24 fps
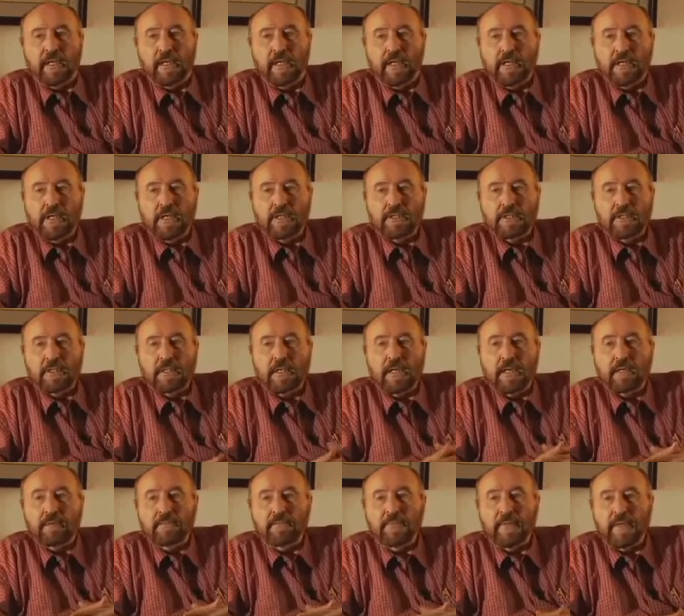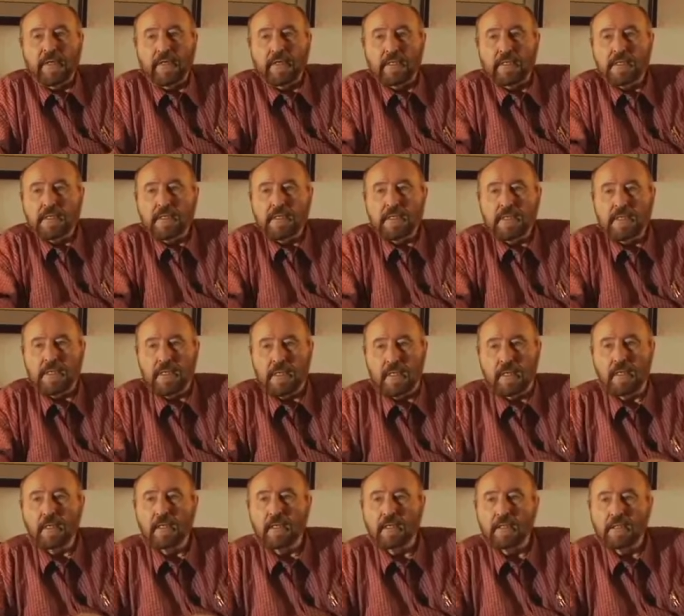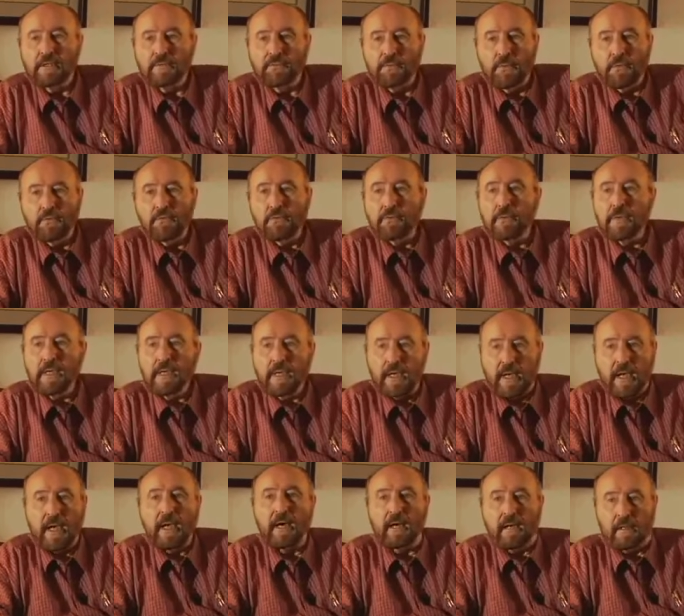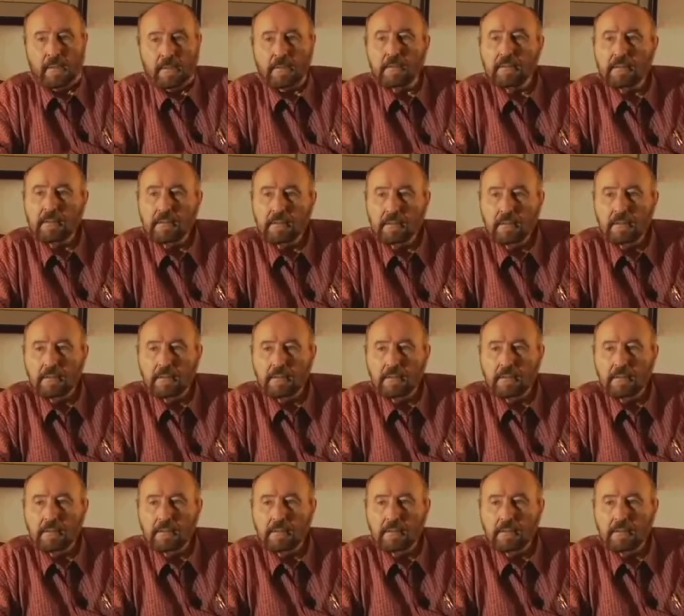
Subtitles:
and this cotton-picking thing is pouring out